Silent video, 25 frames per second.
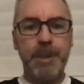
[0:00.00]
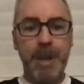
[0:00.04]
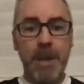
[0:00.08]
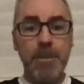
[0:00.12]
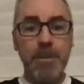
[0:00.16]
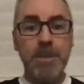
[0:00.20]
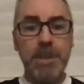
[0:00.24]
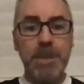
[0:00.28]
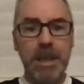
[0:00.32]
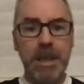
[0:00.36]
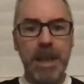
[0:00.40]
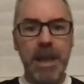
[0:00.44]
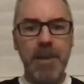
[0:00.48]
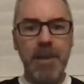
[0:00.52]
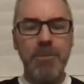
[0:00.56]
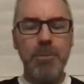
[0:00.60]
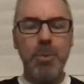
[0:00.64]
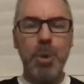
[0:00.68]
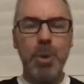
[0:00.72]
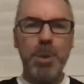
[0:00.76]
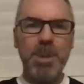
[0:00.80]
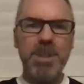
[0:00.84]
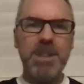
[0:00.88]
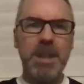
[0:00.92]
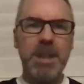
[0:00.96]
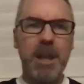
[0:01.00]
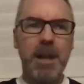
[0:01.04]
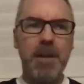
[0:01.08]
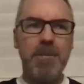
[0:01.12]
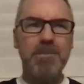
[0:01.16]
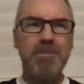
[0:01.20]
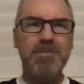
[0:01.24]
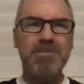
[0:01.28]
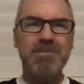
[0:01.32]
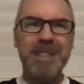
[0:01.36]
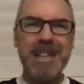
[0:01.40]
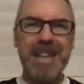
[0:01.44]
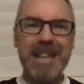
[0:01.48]
MTN? What about
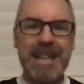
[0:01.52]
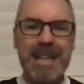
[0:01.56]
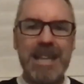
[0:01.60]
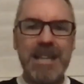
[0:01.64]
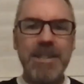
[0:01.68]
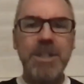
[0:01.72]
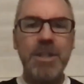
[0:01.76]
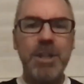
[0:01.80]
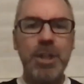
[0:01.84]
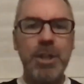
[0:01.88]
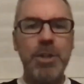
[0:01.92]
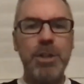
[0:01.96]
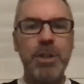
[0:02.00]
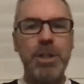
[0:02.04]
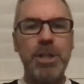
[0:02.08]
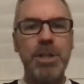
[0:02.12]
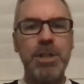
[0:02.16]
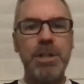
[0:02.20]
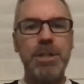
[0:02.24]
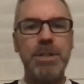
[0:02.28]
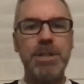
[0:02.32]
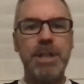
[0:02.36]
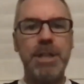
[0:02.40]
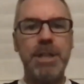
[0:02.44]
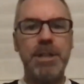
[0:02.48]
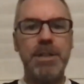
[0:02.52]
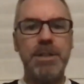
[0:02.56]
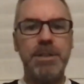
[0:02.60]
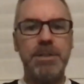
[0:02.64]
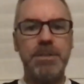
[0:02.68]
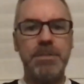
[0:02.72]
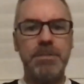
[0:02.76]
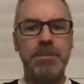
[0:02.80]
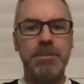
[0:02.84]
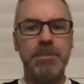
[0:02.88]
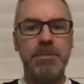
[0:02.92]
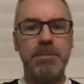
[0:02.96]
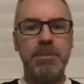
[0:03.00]
Sam? He needs another year, he said.
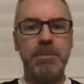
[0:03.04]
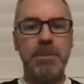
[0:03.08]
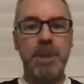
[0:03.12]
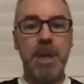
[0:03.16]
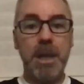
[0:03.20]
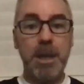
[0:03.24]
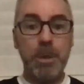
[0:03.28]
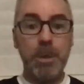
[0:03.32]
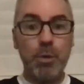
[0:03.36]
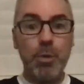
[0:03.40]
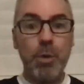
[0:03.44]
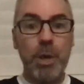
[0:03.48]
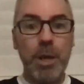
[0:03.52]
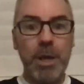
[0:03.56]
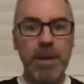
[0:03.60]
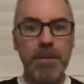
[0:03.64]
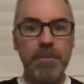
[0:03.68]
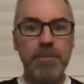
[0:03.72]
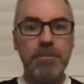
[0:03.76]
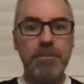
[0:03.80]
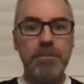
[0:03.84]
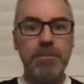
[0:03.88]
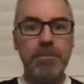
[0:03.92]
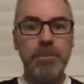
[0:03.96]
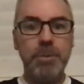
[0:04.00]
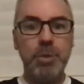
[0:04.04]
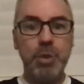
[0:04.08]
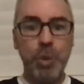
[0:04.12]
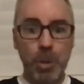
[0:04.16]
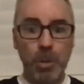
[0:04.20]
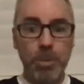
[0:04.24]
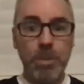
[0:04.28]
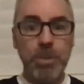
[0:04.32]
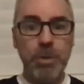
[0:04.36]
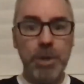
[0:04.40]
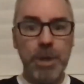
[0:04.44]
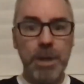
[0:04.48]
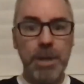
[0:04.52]
And he was right. Sean
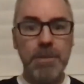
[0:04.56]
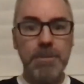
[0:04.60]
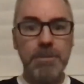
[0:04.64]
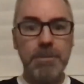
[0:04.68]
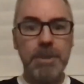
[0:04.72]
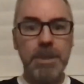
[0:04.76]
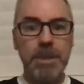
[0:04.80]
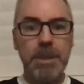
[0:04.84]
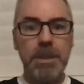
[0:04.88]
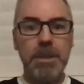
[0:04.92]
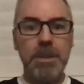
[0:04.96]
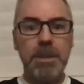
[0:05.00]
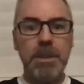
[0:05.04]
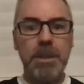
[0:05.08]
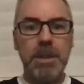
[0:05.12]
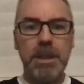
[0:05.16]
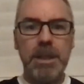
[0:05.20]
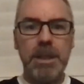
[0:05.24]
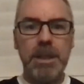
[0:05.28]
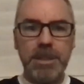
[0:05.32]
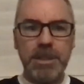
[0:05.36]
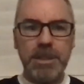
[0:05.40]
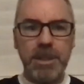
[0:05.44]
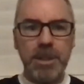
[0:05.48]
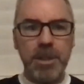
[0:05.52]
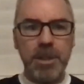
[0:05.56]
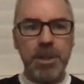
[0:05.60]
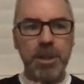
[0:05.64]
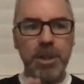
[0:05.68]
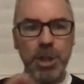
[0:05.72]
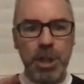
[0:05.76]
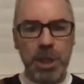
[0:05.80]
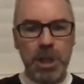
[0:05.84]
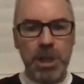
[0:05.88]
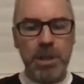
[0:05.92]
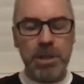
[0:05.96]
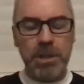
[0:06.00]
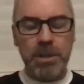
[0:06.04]
was right. He needs another
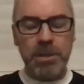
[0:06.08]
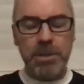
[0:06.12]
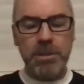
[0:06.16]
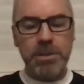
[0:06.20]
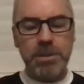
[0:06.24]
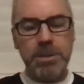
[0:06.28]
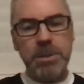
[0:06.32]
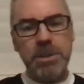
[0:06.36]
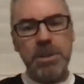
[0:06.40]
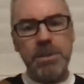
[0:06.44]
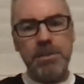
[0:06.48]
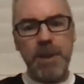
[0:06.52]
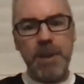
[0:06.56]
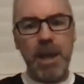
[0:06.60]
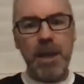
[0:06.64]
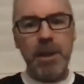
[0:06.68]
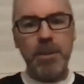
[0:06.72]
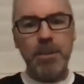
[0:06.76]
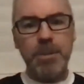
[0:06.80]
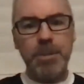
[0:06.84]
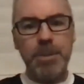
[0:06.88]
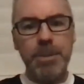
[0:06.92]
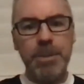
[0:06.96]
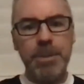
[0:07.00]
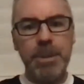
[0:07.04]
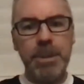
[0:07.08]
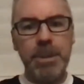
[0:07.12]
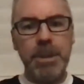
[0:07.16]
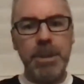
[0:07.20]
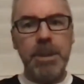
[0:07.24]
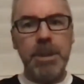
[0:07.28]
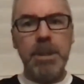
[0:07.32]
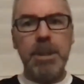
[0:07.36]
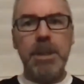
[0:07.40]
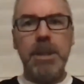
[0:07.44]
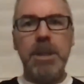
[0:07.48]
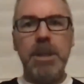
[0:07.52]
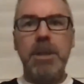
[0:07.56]
year to develop.
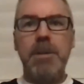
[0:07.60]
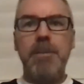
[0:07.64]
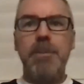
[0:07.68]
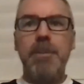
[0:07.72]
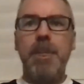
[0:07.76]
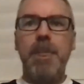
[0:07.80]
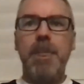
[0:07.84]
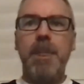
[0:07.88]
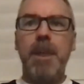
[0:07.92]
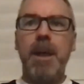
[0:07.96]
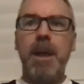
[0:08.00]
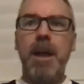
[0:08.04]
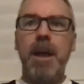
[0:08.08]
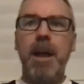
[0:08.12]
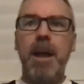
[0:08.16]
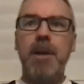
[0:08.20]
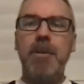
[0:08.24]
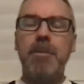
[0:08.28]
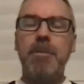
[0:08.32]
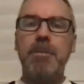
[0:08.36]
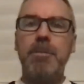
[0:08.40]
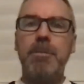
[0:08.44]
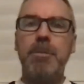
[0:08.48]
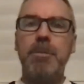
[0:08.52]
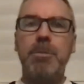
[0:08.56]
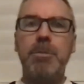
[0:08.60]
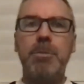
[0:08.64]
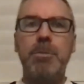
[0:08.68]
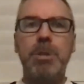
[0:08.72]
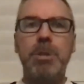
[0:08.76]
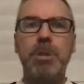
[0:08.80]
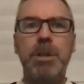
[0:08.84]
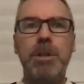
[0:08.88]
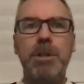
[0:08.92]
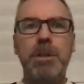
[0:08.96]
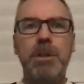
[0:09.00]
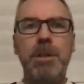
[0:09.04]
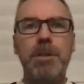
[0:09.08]
And
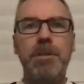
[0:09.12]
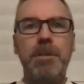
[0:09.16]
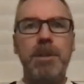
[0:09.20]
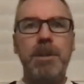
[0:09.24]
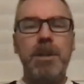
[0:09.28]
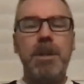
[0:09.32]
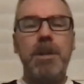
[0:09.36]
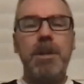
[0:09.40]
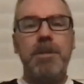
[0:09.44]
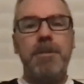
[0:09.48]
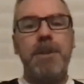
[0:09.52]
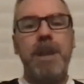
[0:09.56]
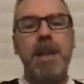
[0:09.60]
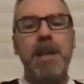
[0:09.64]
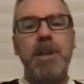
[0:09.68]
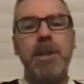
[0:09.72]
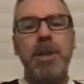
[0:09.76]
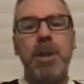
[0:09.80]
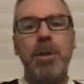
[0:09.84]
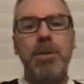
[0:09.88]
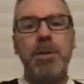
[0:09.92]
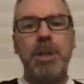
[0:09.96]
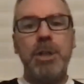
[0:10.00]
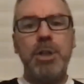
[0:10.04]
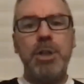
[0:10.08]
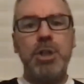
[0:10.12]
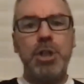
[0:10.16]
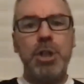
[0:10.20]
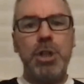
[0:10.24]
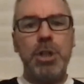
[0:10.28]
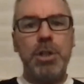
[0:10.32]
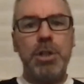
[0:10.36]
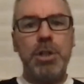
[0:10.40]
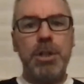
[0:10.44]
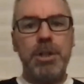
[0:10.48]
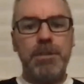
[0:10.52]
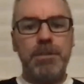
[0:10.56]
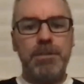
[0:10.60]
you find out this year
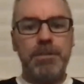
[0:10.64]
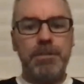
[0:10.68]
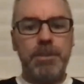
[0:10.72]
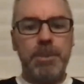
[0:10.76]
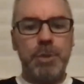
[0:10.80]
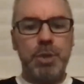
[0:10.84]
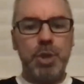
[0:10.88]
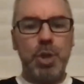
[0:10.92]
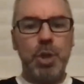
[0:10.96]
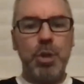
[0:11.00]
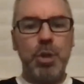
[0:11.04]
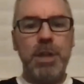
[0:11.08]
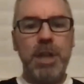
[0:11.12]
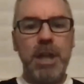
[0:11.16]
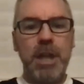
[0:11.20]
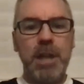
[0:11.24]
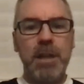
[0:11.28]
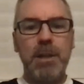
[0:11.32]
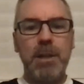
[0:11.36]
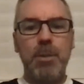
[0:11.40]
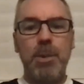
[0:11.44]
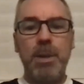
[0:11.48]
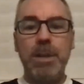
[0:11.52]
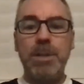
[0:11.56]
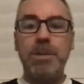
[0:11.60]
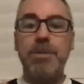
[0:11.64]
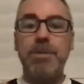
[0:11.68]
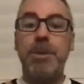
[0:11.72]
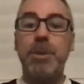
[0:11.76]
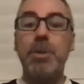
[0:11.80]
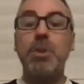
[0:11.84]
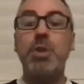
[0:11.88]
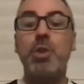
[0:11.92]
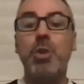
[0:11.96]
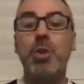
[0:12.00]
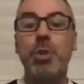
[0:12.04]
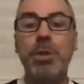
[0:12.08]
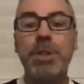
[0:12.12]
that Sean Kelly won his
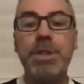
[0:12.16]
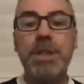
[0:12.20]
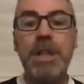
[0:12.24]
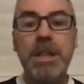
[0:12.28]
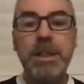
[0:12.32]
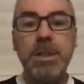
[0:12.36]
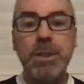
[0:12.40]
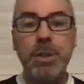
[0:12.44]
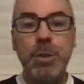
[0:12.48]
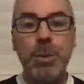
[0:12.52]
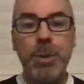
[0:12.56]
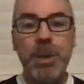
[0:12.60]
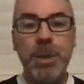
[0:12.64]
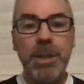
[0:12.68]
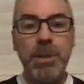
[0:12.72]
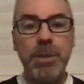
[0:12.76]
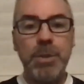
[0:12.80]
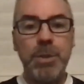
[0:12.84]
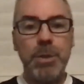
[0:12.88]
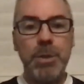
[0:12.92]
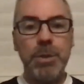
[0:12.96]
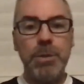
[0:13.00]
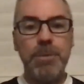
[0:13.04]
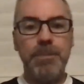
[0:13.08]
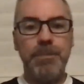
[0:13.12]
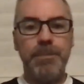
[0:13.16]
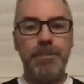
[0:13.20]
first tour stage at 22.